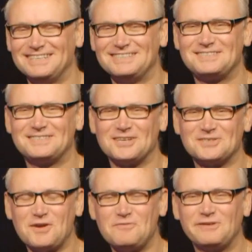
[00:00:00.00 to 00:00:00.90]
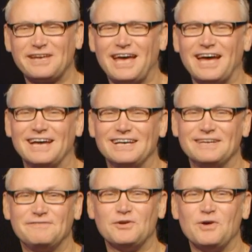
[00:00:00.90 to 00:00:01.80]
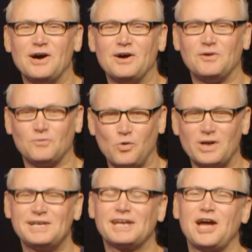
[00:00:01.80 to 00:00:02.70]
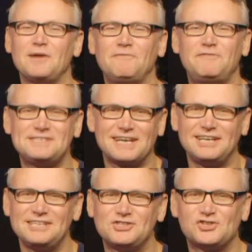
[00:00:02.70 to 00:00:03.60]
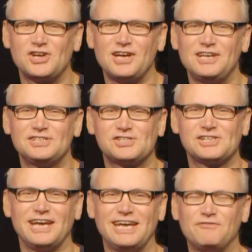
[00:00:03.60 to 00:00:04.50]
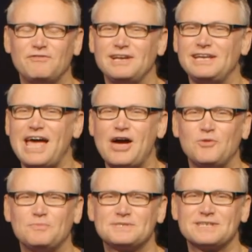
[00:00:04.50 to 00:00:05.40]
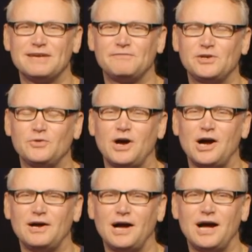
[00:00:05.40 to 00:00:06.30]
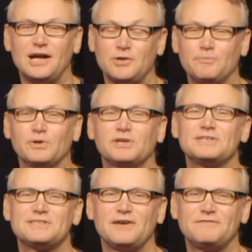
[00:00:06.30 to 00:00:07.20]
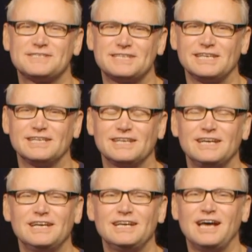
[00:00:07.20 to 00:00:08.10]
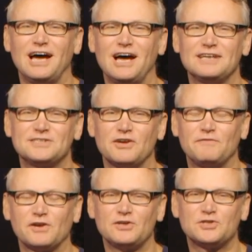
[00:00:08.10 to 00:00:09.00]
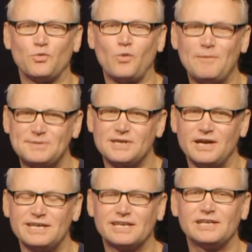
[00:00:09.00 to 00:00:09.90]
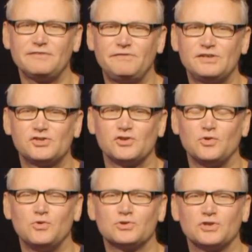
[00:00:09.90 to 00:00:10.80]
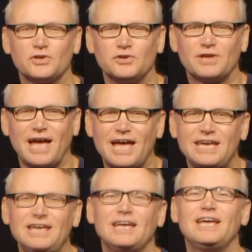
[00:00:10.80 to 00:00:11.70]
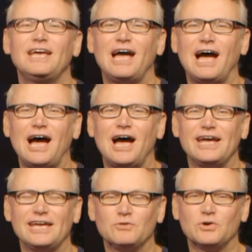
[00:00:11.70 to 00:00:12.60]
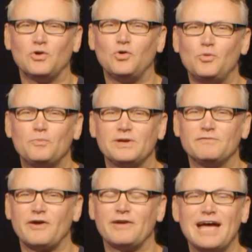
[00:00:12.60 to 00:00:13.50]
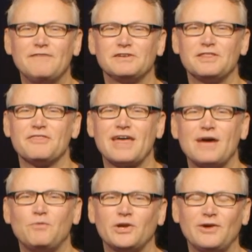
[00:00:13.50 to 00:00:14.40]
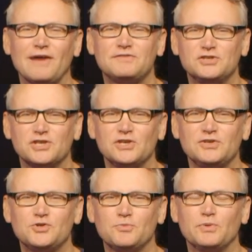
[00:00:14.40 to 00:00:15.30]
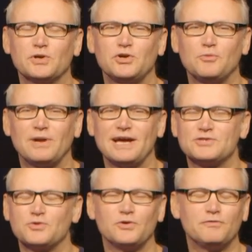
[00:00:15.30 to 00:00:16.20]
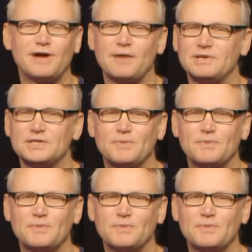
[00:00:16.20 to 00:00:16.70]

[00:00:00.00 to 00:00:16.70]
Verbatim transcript: So don't forget, if you are wanting to come physically to church, it really helps if you are uh, you book yourself a seat. Uh, so if you go to the website kingfisher.org.uk, uh, it will all be very evident there what you have to do to book your place or your family's